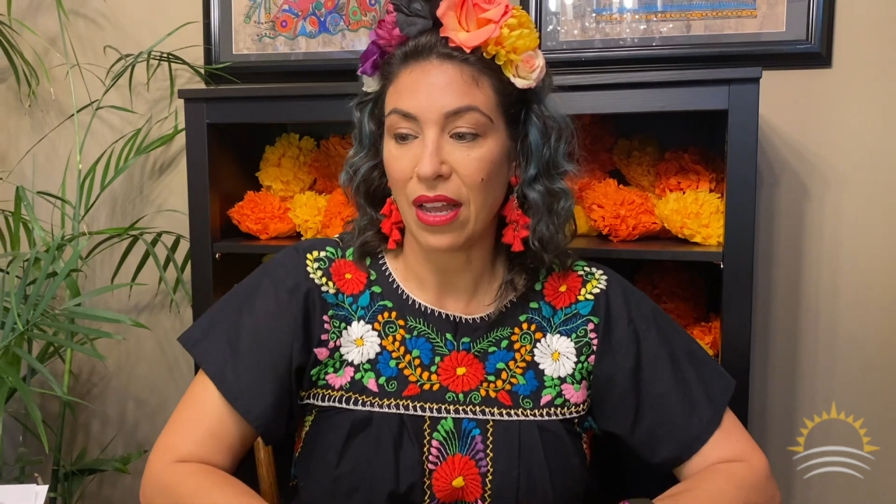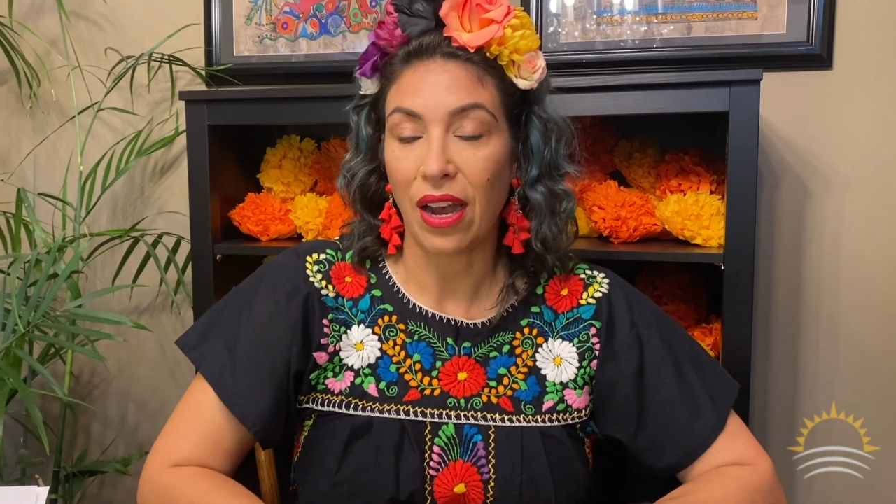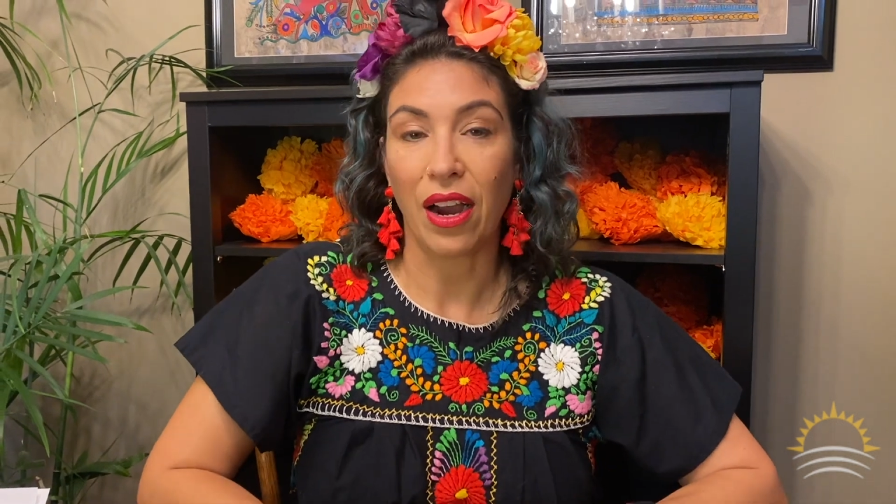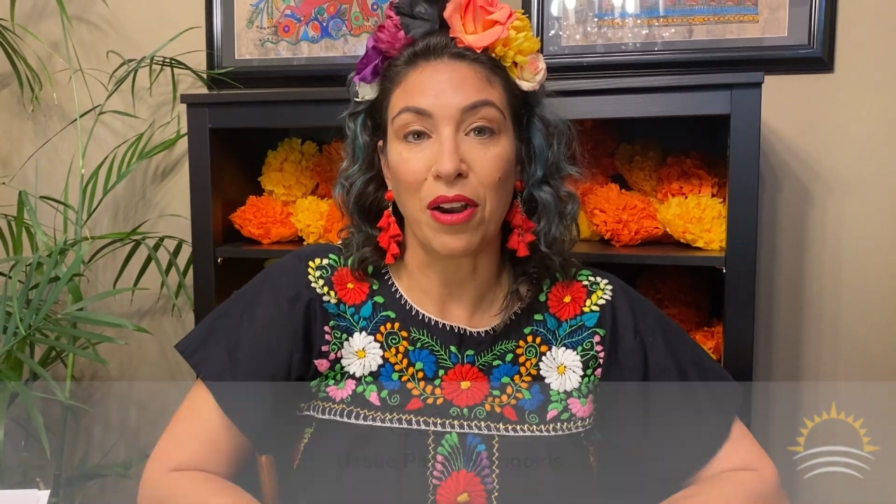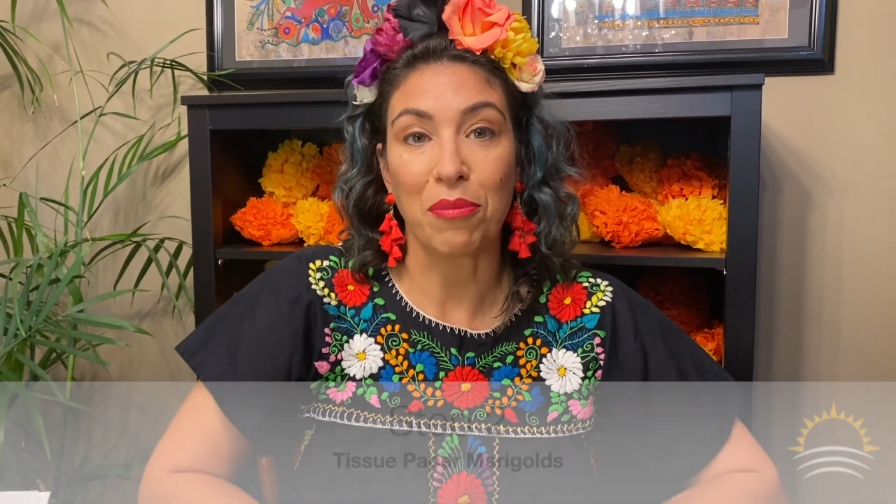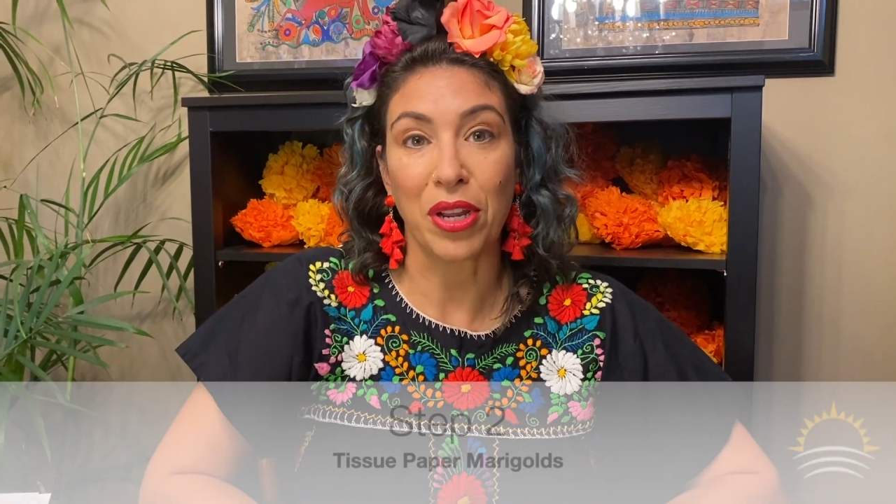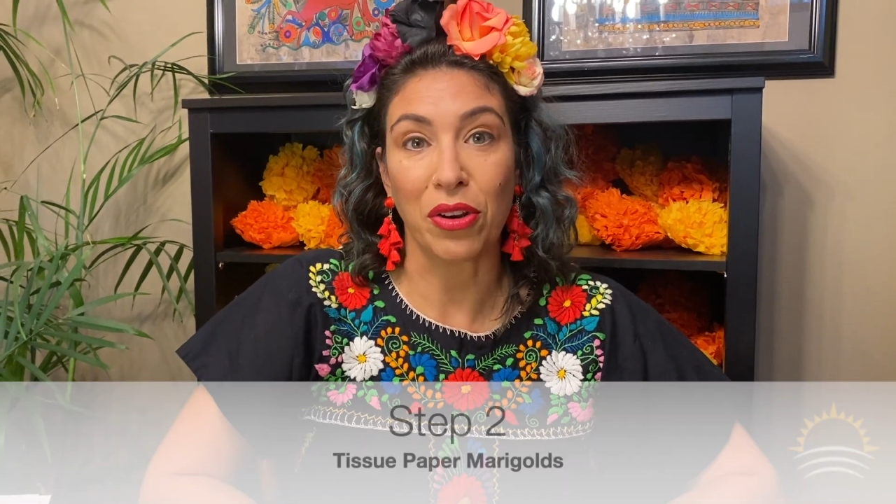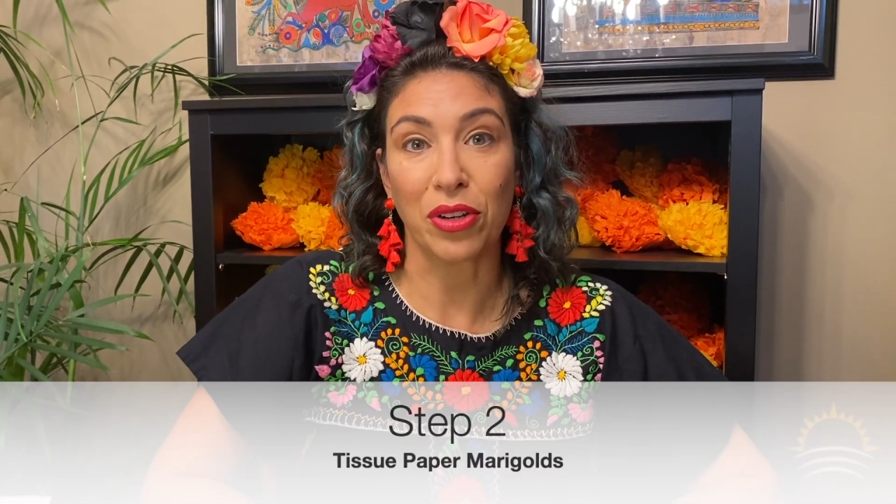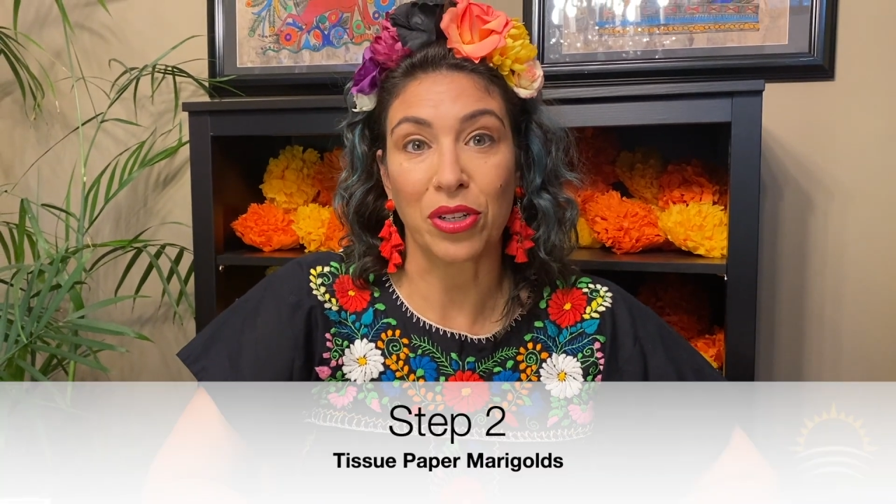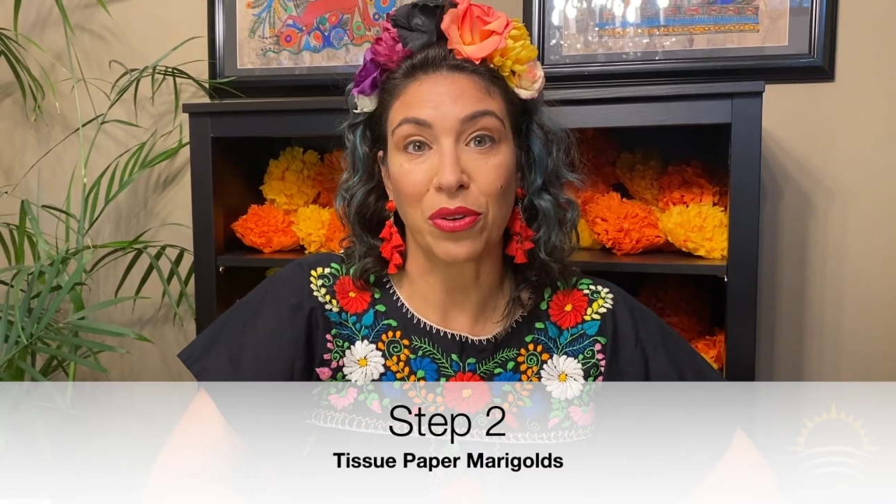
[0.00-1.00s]
our
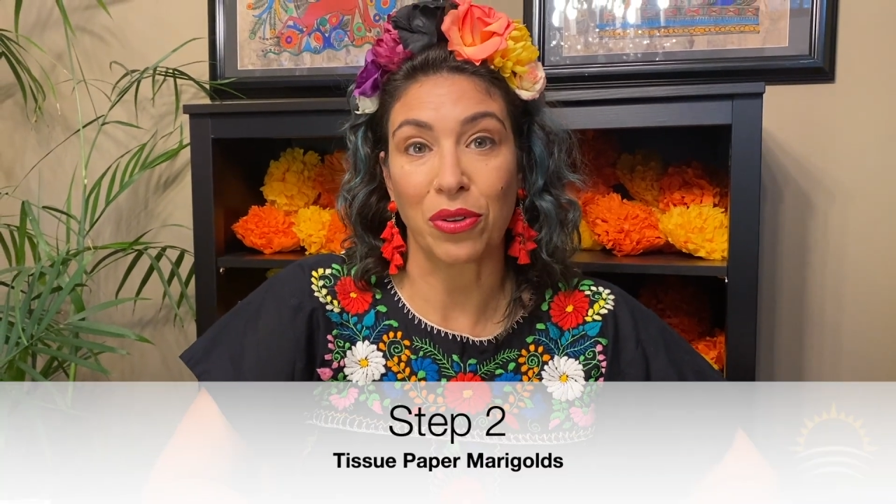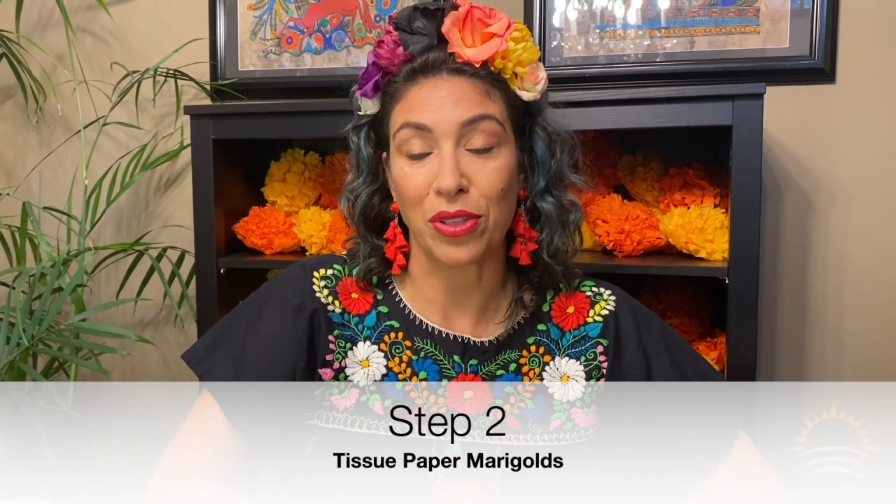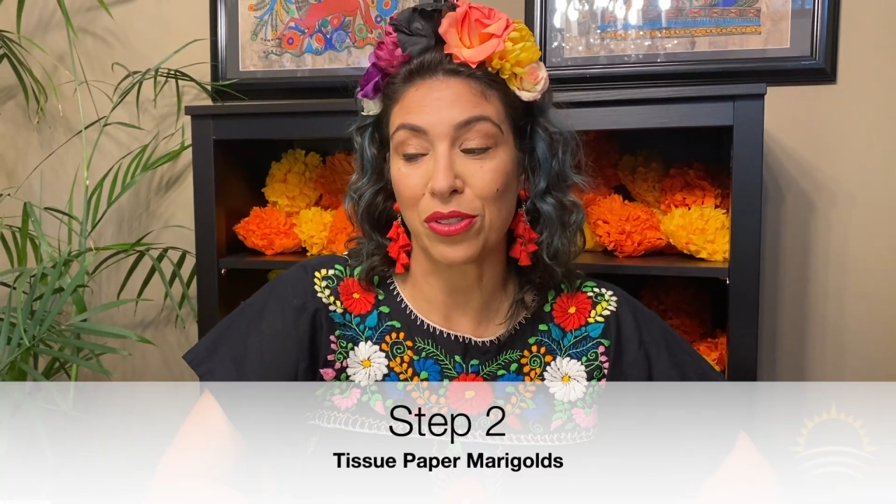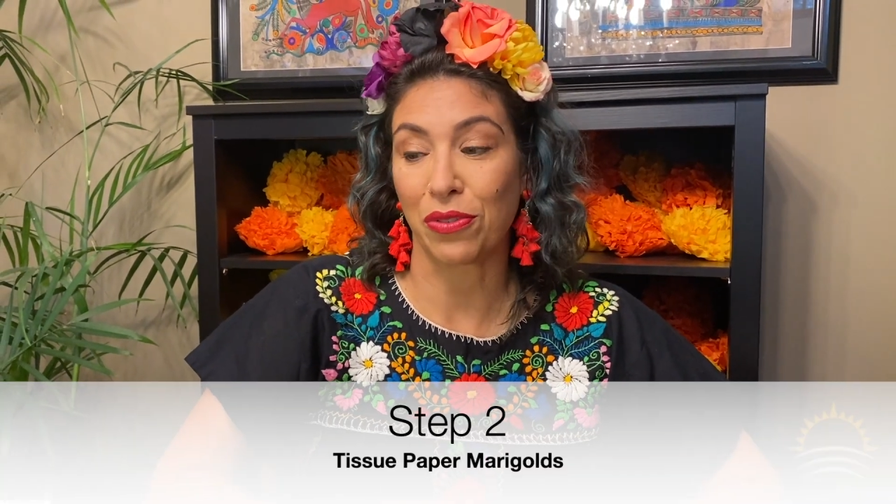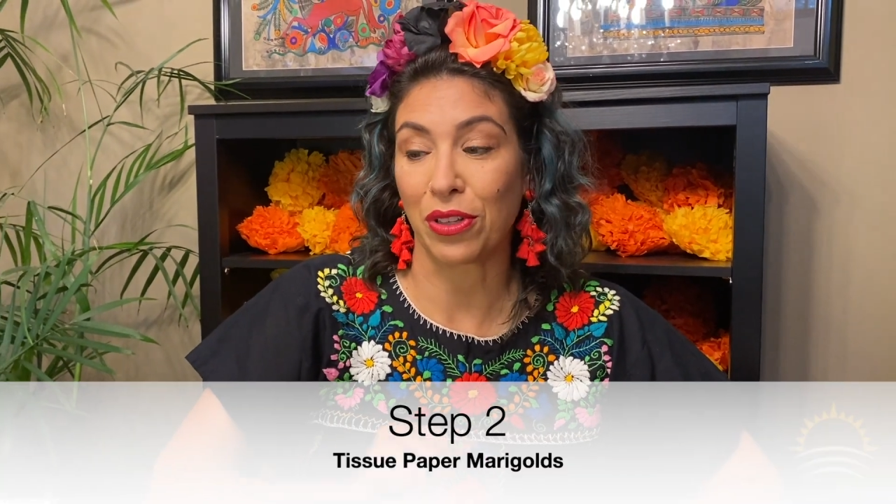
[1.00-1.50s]
marigolds. So if